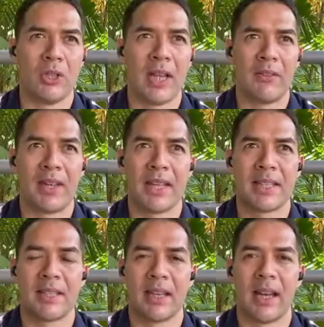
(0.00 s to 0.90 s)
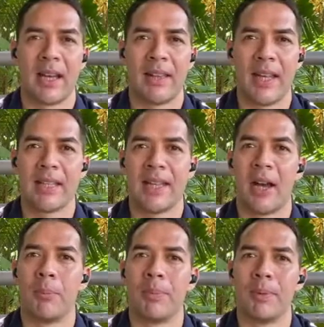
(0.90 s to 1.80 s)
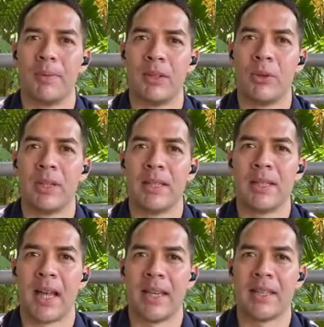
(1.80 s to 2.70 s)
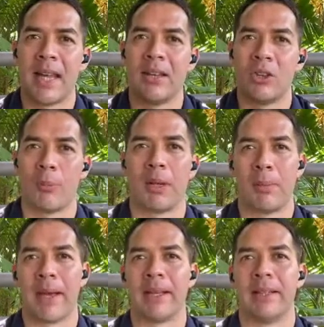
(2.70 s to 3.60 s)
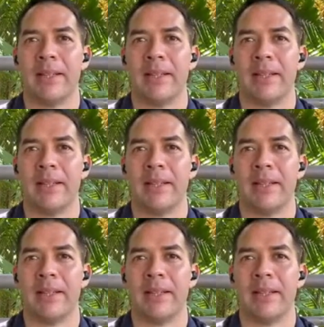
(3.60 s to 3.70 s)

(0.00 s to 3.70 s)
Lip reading: have guests that are there to help the audience understand a topic better.